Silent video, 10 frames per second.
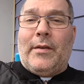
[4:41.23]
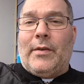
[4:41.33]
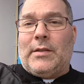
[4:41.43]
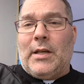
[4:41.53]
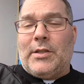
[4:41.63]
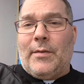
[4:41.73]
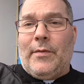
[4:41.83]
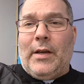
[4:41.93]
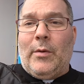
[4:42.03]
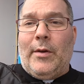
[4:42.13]
of a touch-up
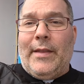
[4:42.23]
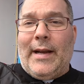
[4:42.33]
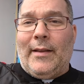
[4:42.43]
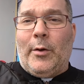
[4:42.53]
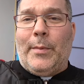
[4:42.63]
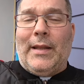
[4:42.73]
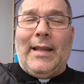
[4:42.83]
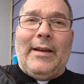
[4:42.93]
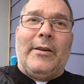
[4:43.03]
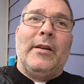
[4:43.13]
video on that a little bit
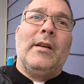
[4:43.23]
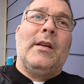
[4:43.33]
later.